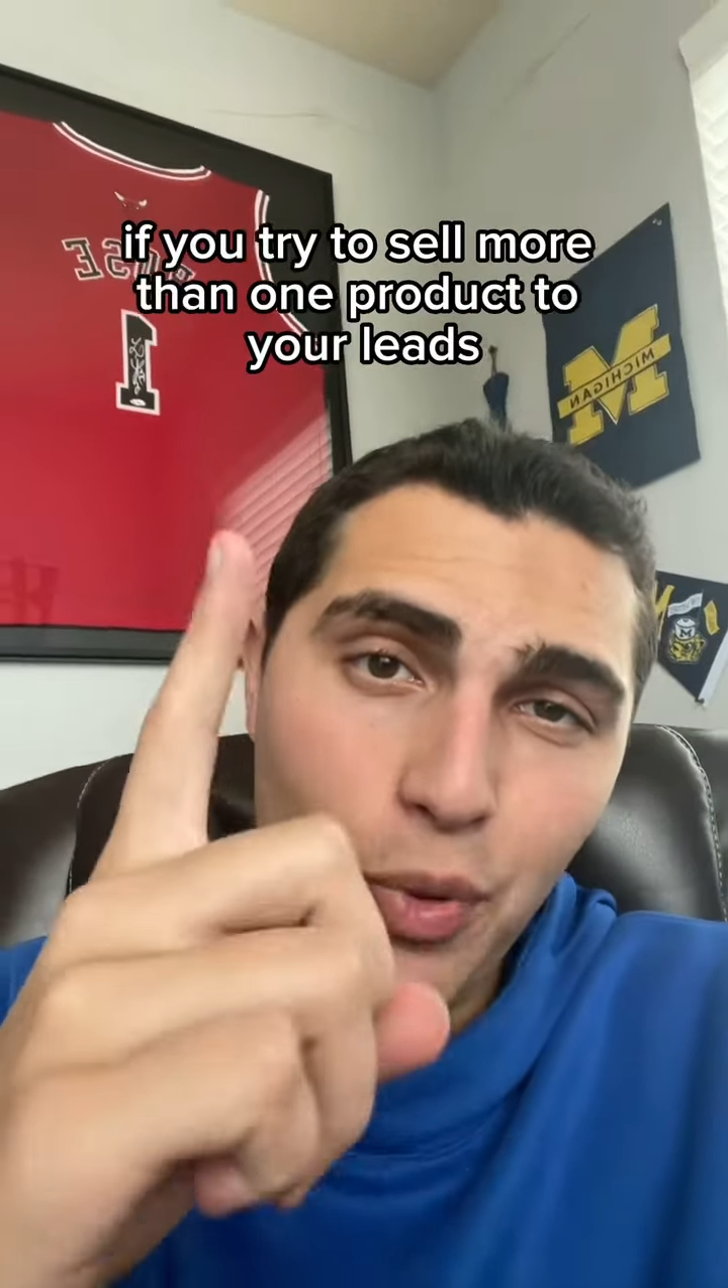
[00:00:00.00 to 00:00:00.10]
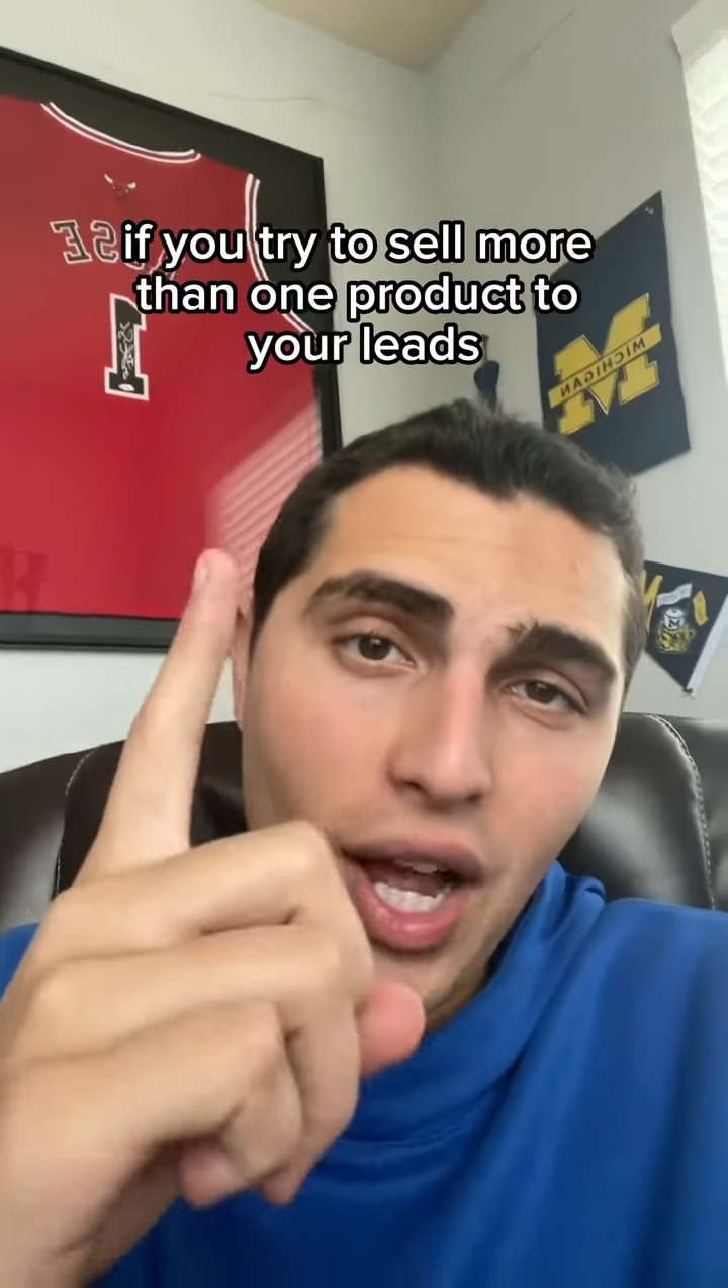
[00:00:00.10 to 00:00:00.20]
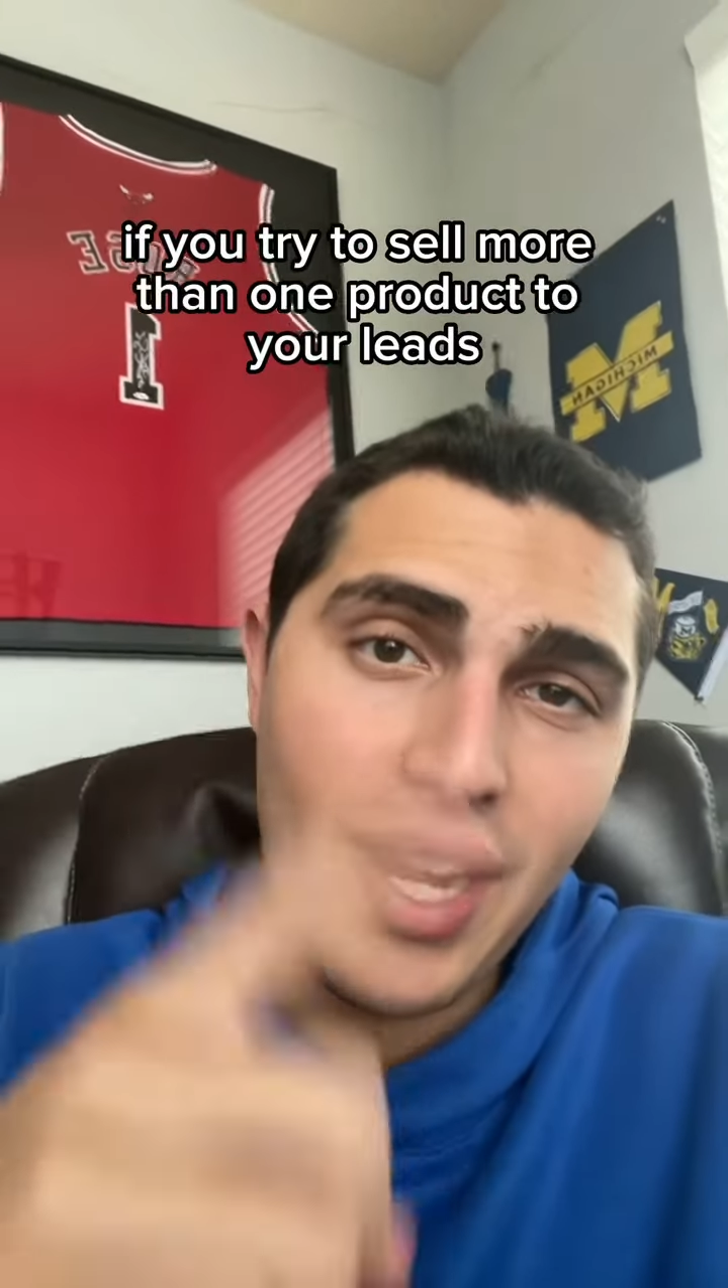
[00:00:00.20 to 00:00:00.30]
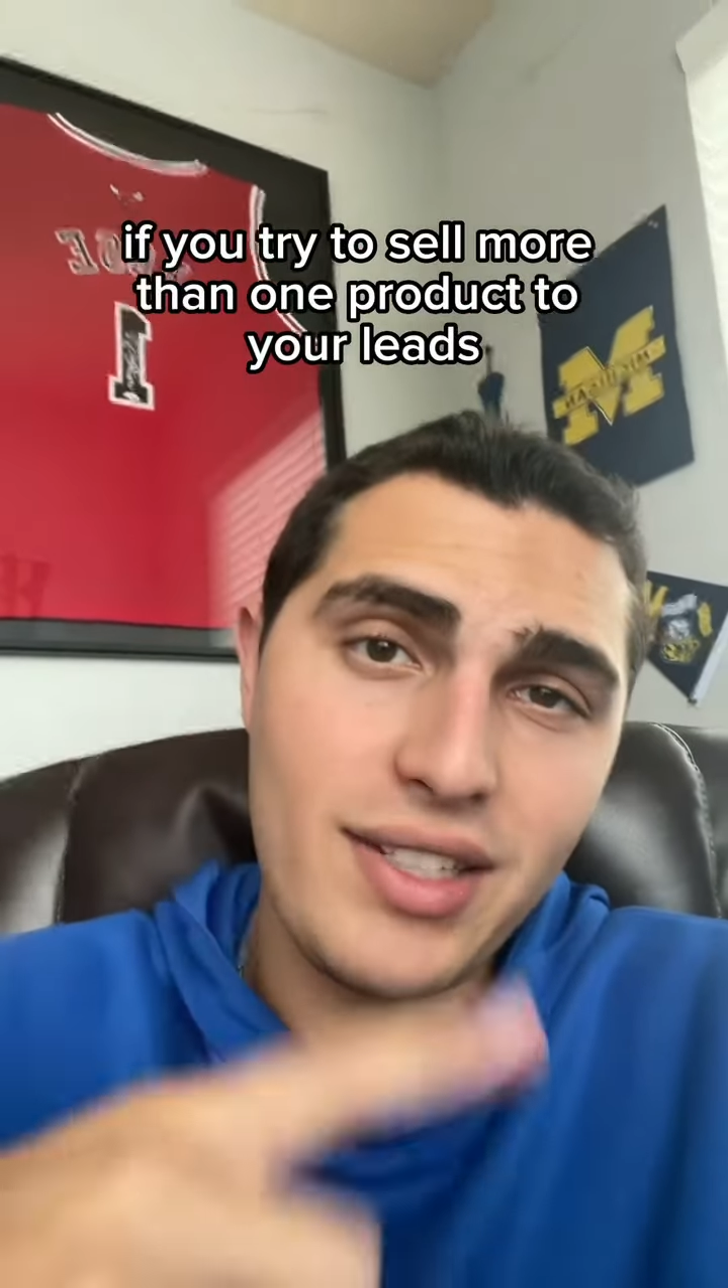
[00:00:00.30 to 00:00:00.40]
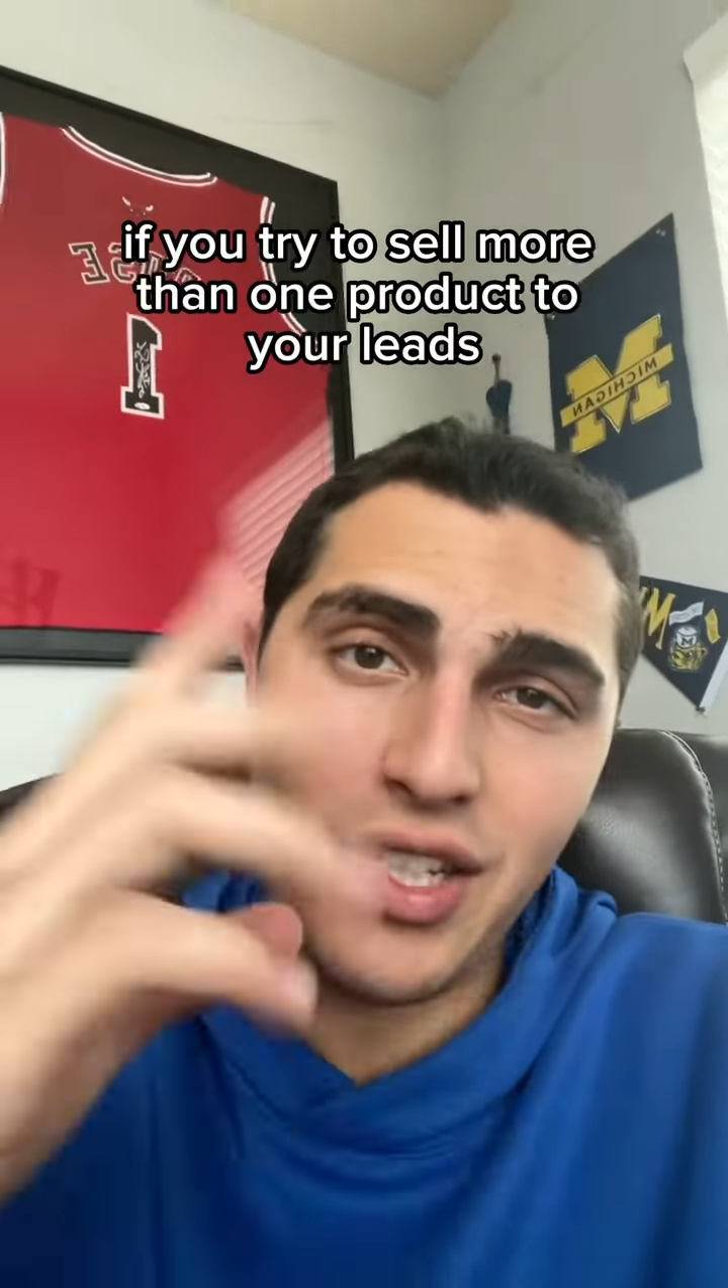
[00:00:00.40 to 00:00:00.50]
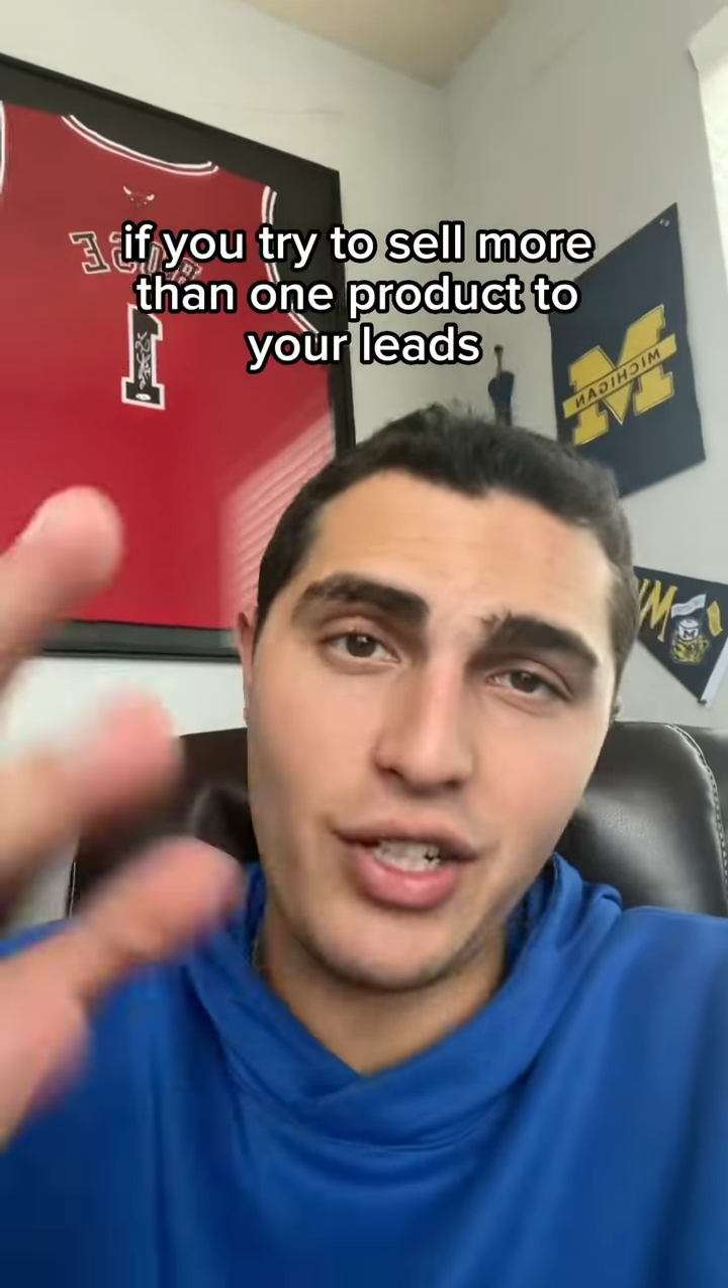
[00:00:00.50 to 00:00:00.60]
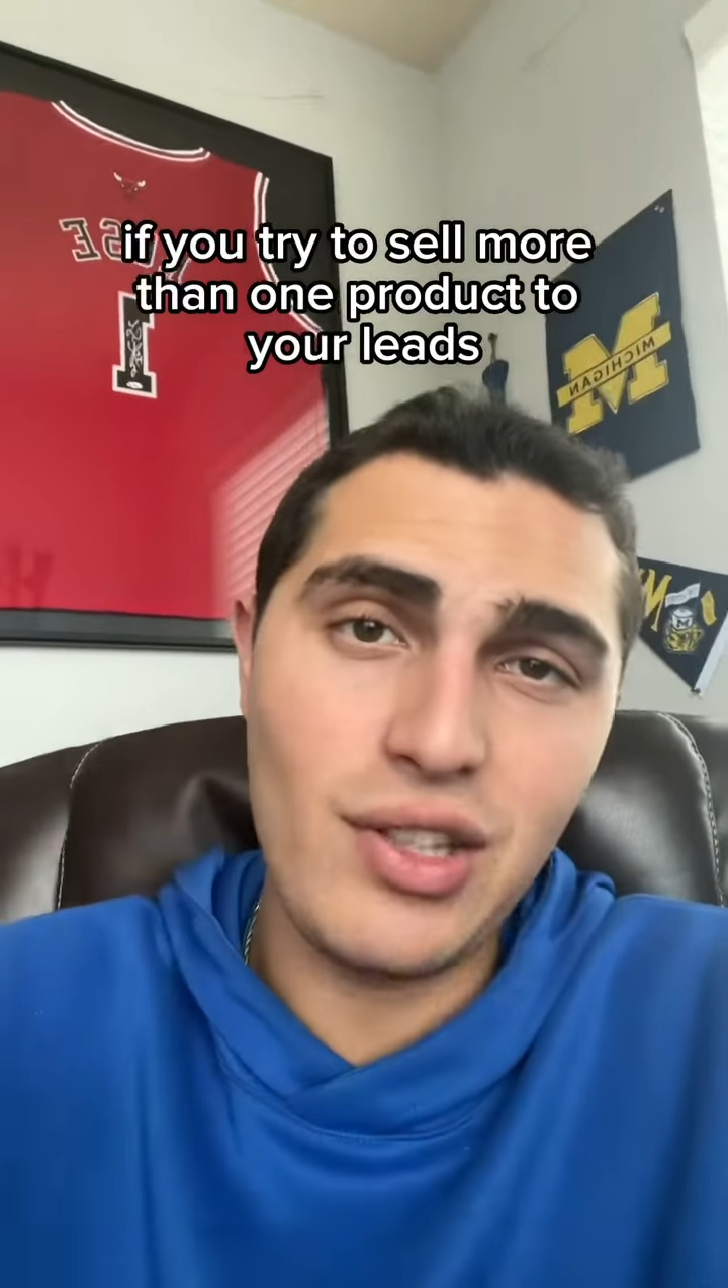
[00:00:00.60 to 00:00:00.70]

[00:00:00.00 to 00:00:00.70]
product to your